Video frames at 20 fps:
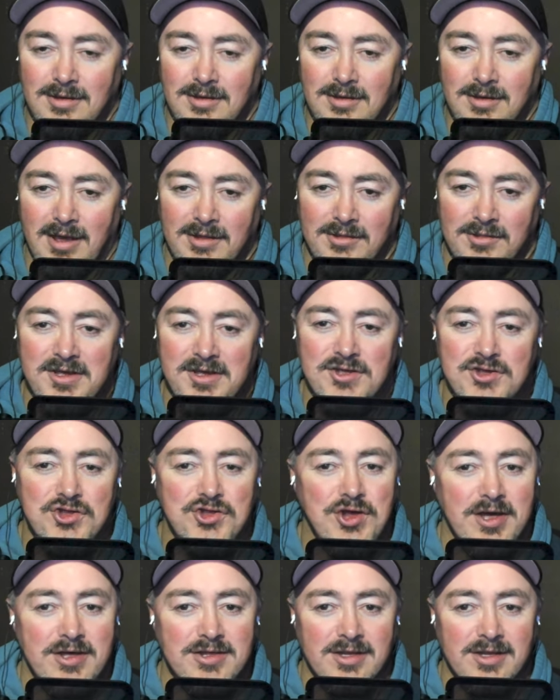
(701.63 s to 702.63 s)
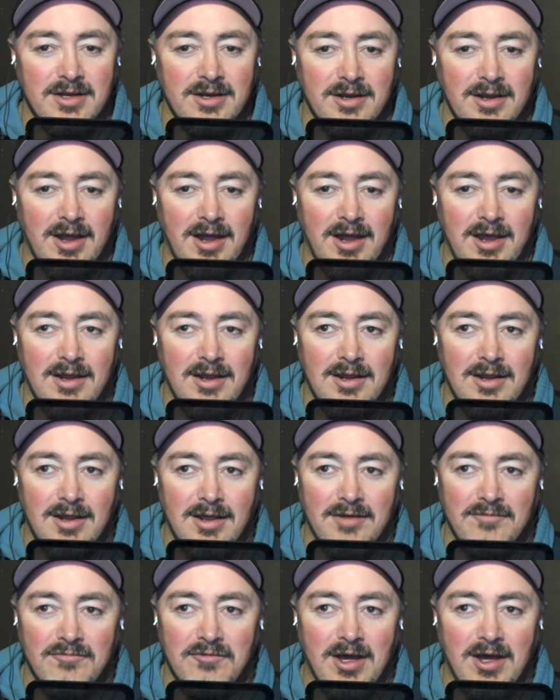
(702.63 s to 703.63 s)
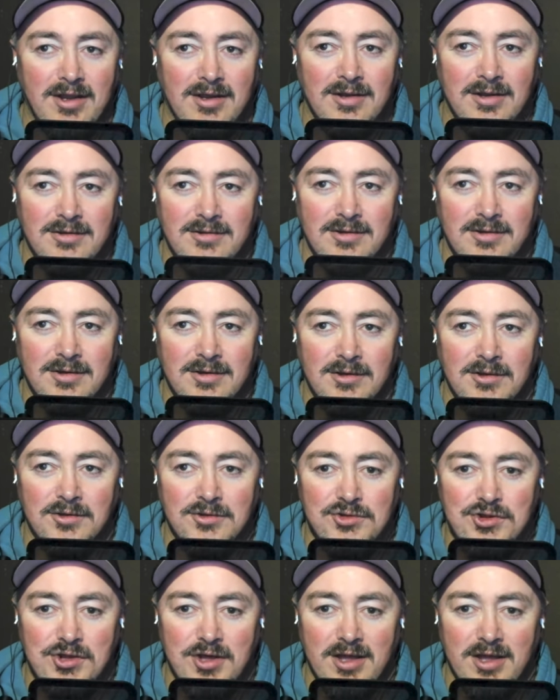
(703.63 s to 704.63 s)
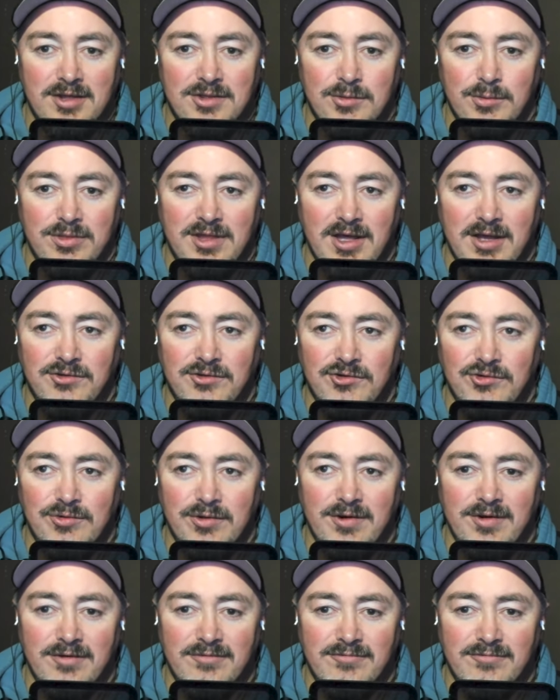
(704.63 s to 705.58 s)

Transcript: At least Jason and I have gotten a ton of good shots with that 200 to